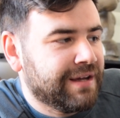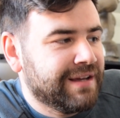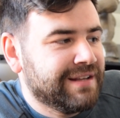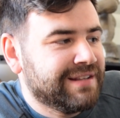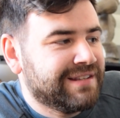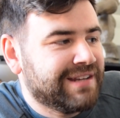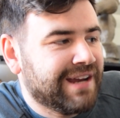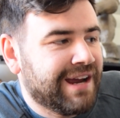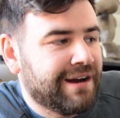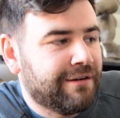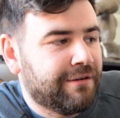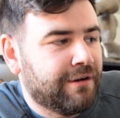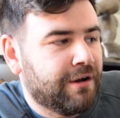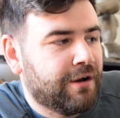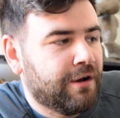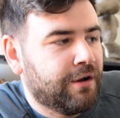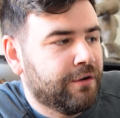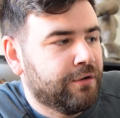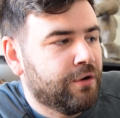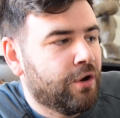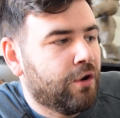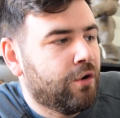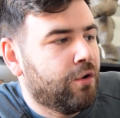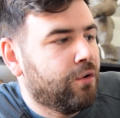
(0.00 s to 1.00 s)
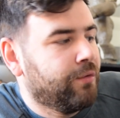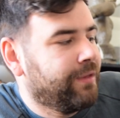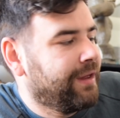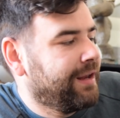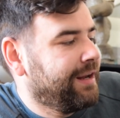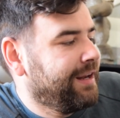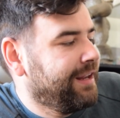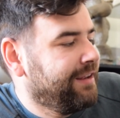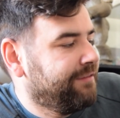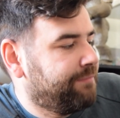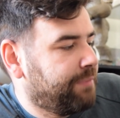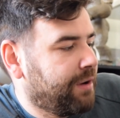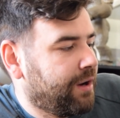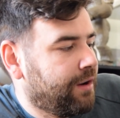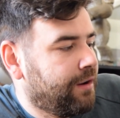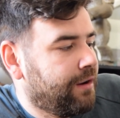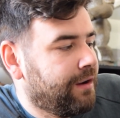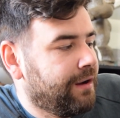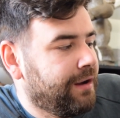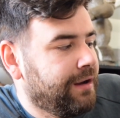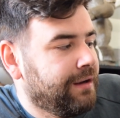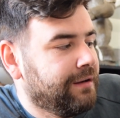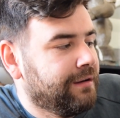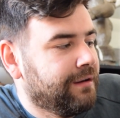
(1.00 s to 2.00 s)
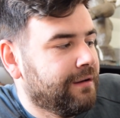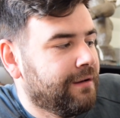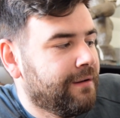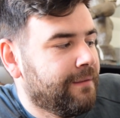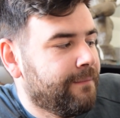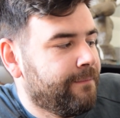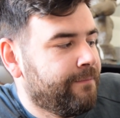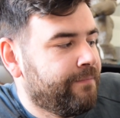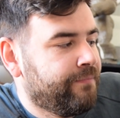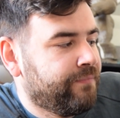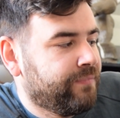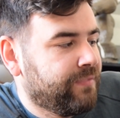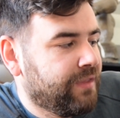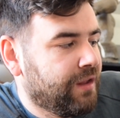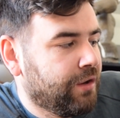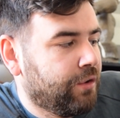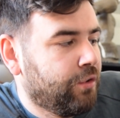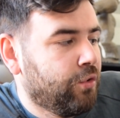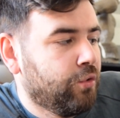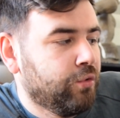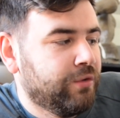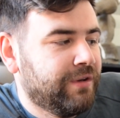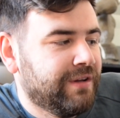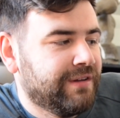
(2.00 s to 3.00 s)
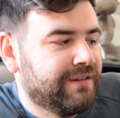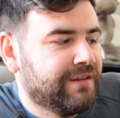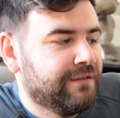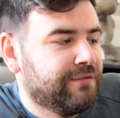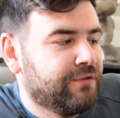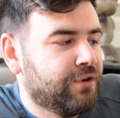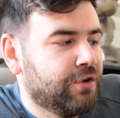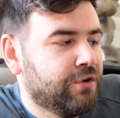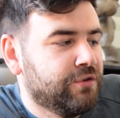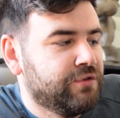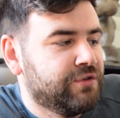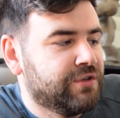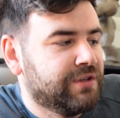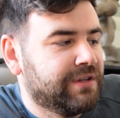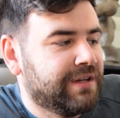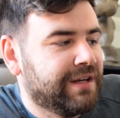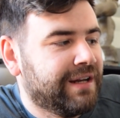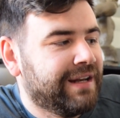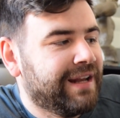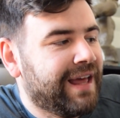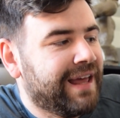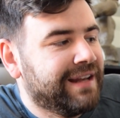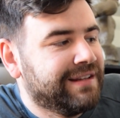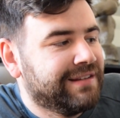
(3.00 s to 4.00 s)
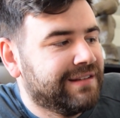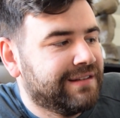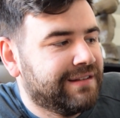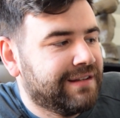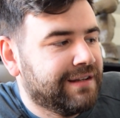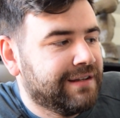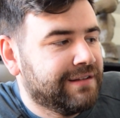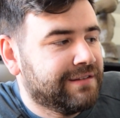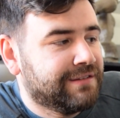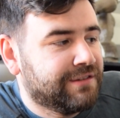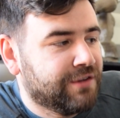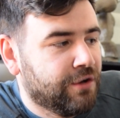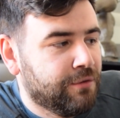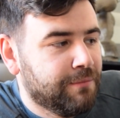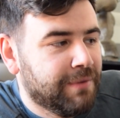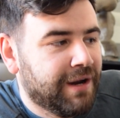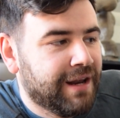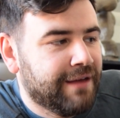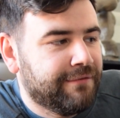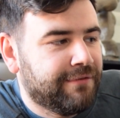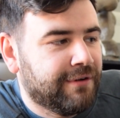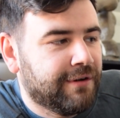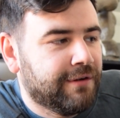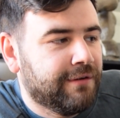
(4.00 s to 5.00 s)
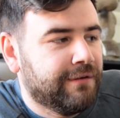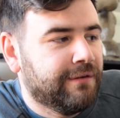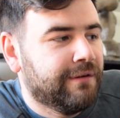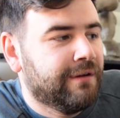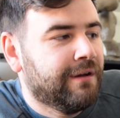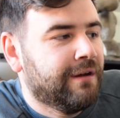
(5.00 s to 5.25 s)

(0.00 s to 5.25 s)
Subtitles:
and terror are not all they leave behind. The cultists have conjured an entity so malevolent